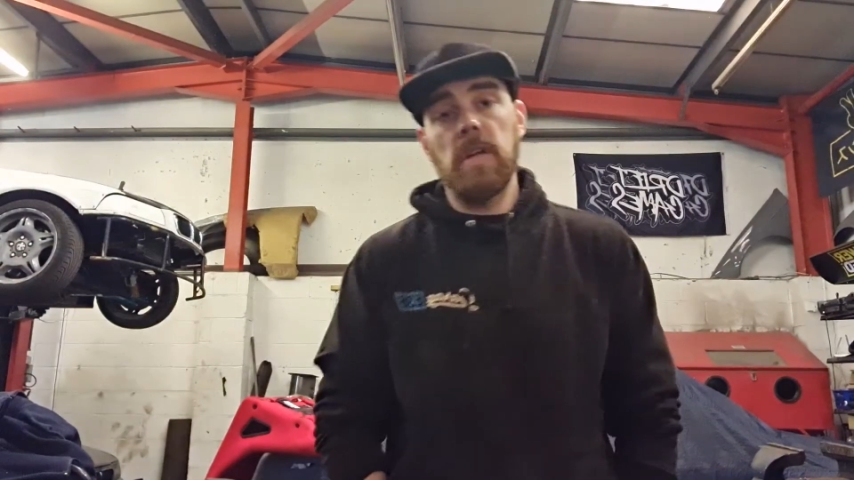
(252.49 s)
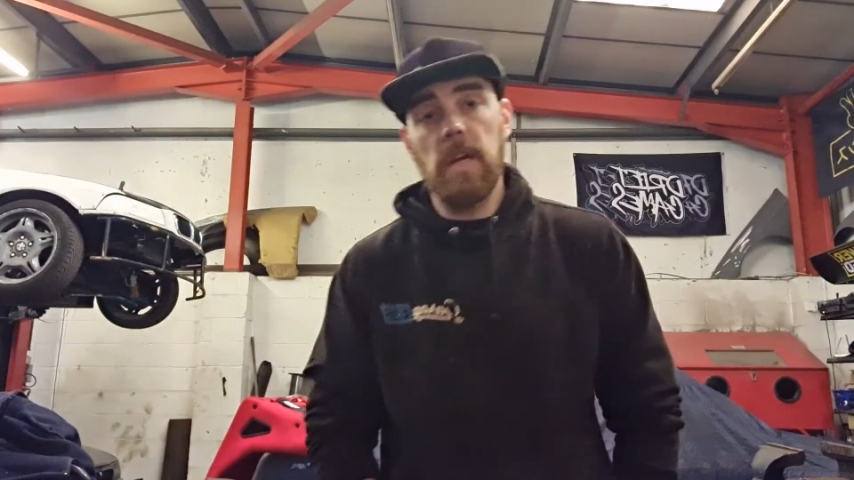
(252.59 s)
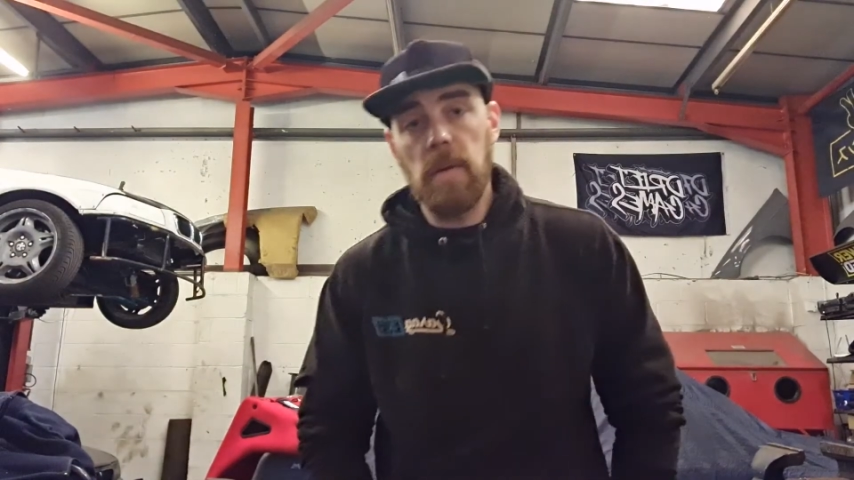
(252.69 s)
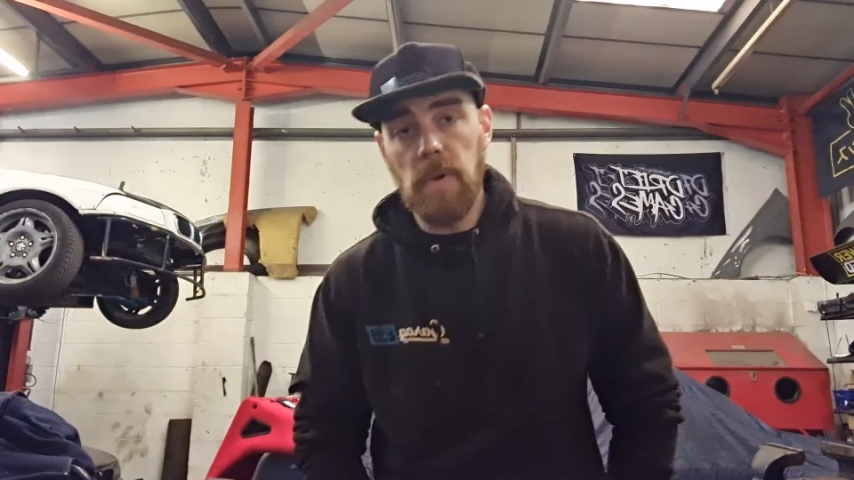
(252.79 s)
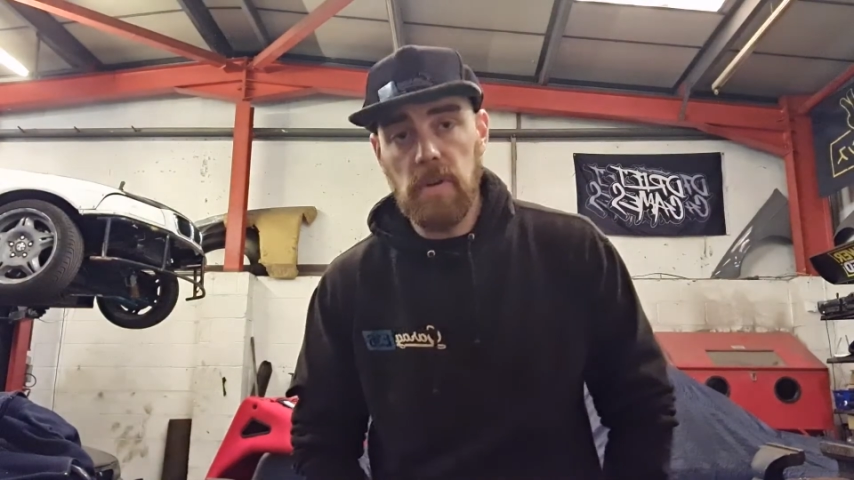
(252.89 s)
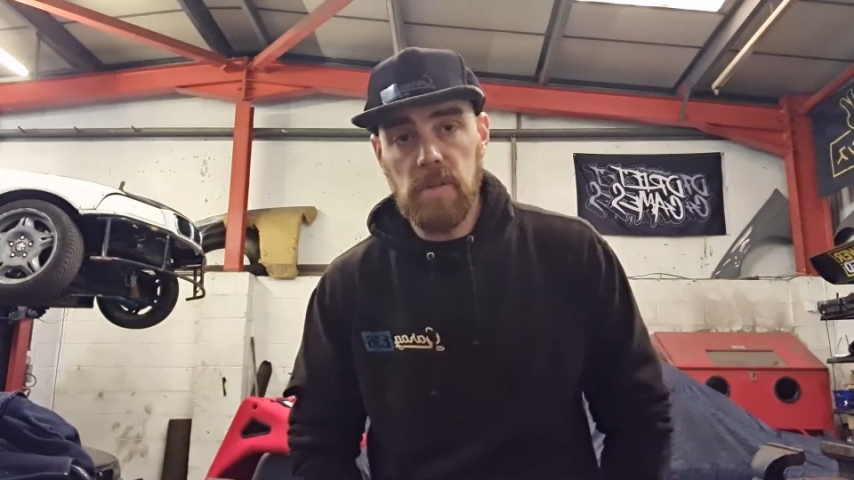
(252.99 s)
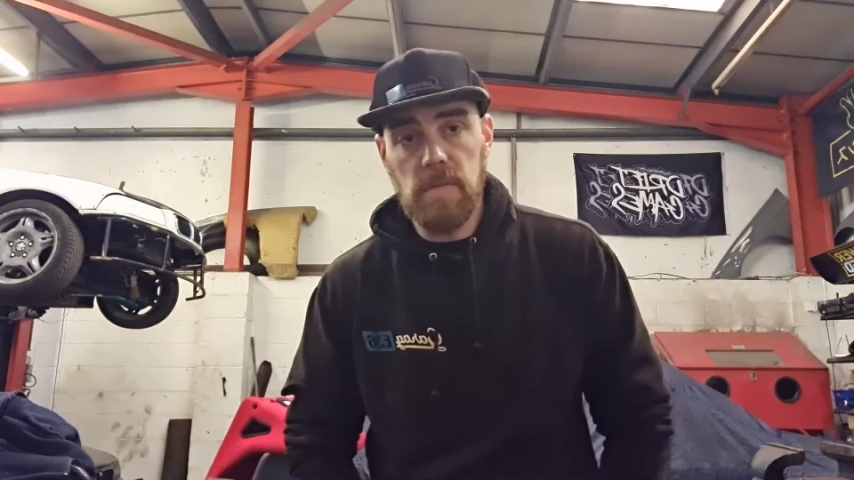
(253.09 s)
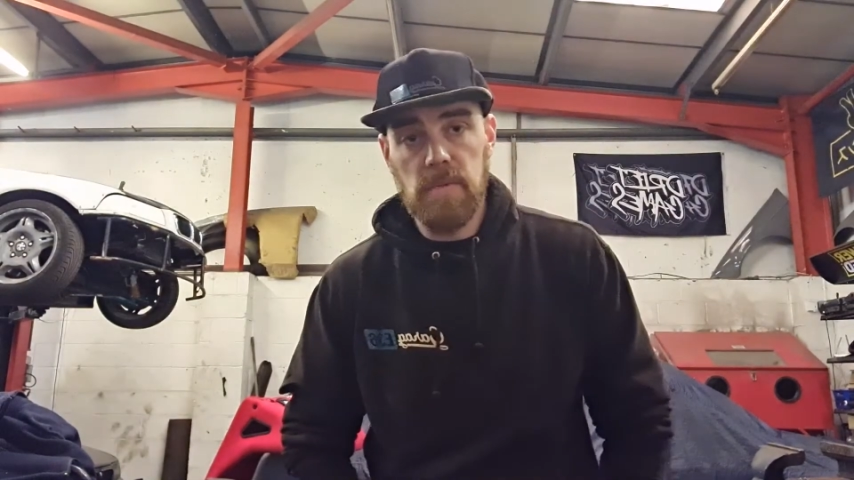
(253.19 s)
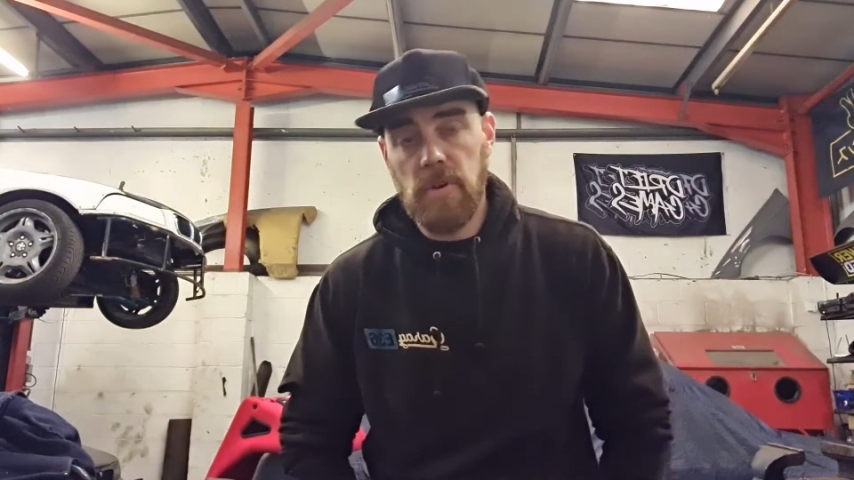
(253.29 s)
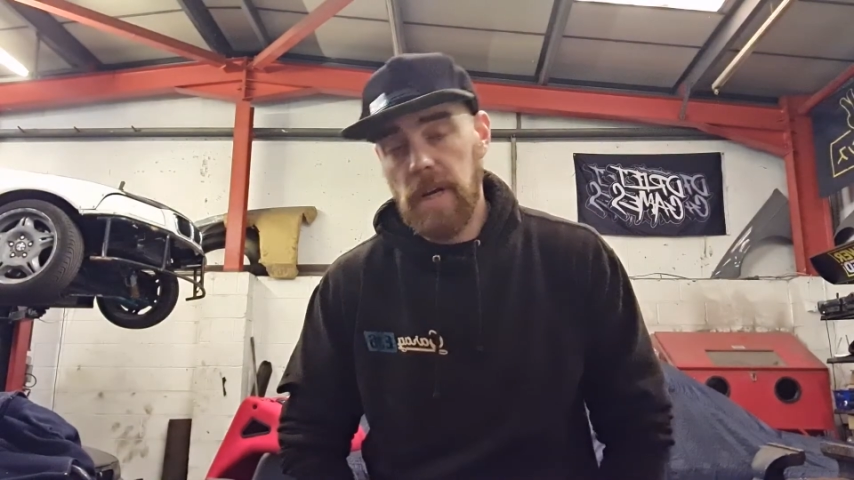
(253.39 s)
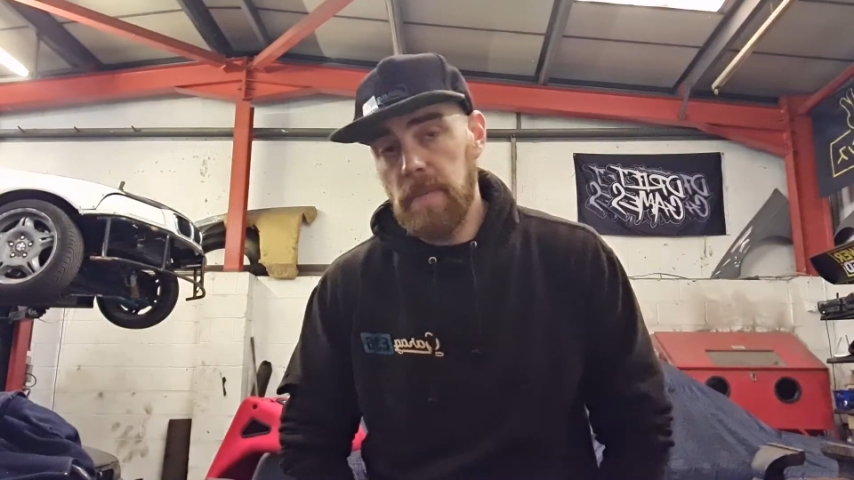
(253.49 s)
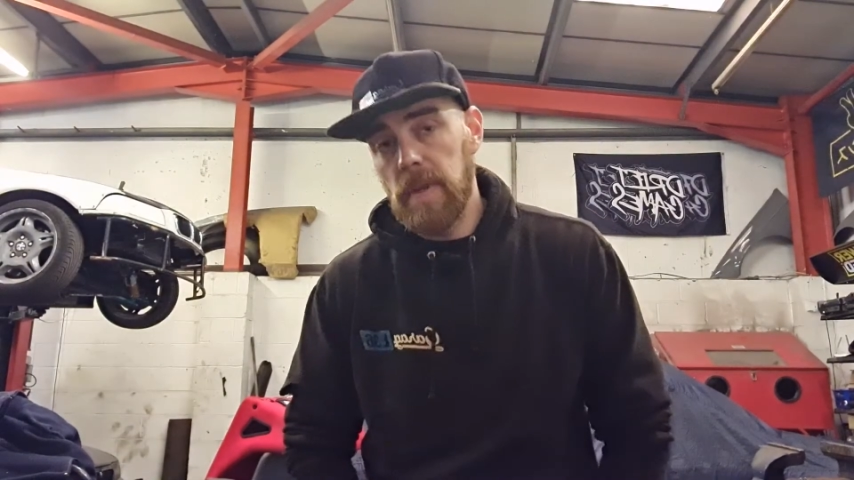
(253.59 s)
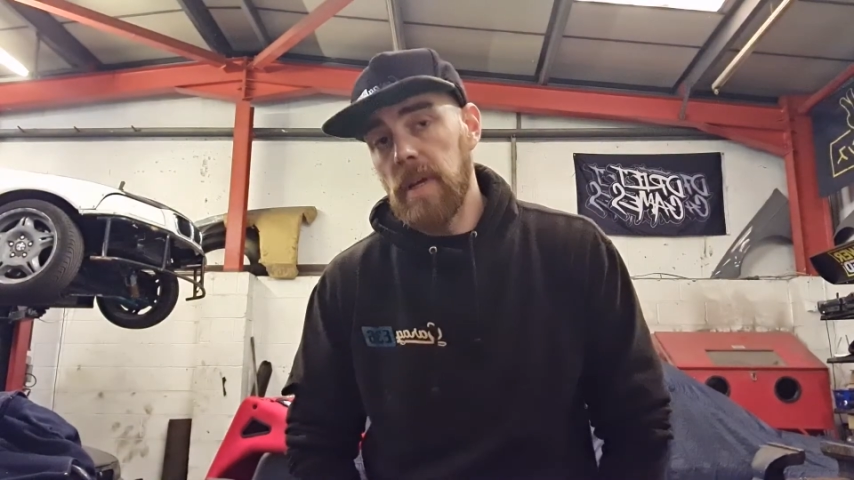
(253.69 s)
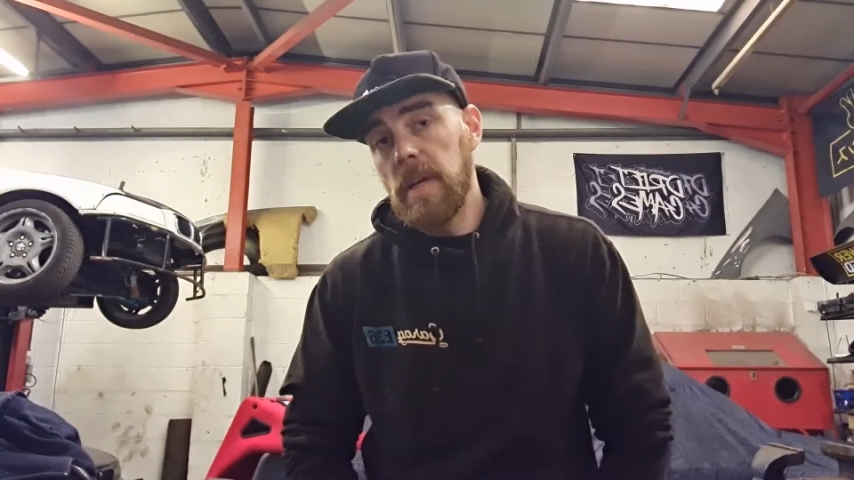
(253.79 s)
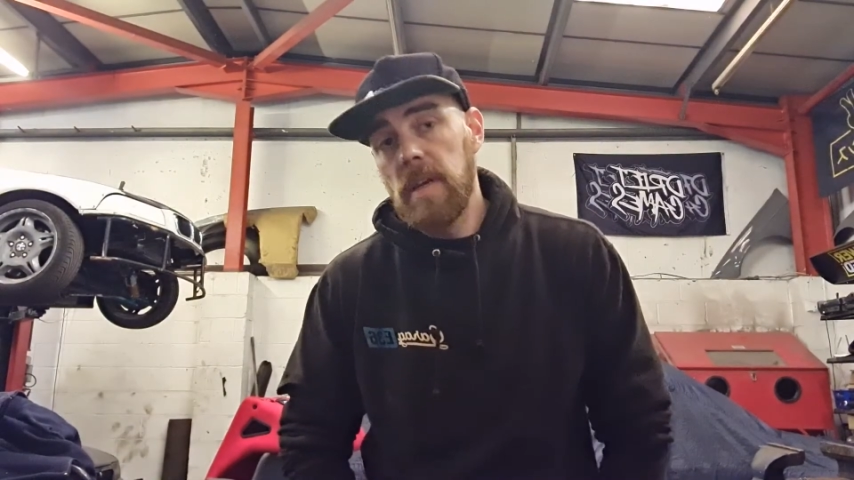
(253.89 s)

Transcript: and anybody who's subscribed.